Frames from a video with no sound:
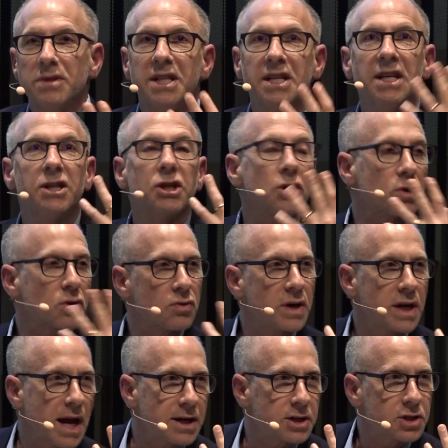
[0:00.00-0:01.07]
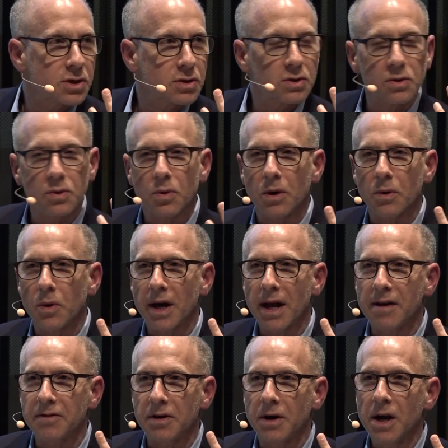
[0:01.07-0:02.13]
teacher credential or
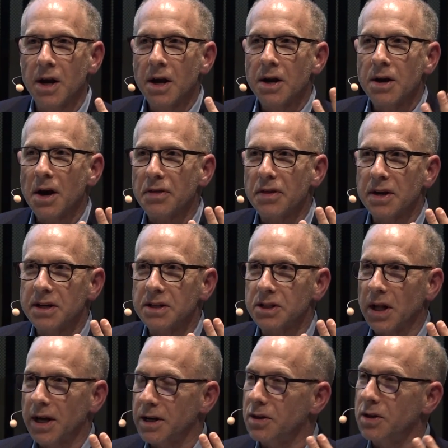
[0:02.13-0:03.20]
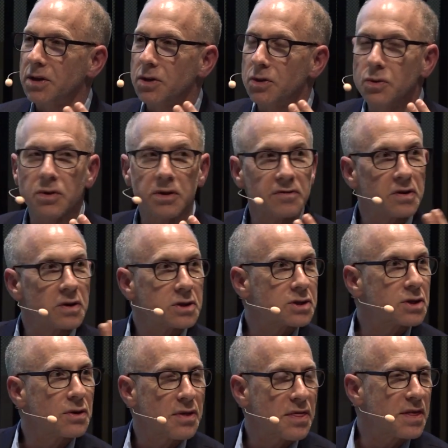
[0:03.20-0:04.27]
whatever. Nothing is like the
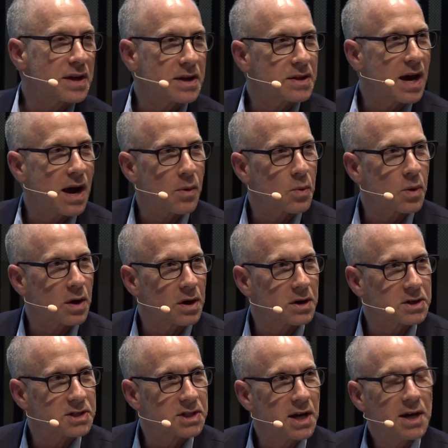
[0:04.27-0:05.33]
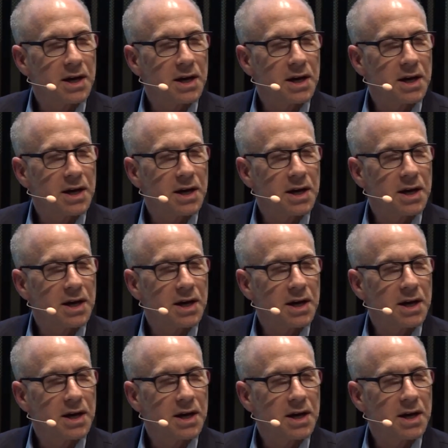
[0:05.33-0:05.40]
universal thing that works.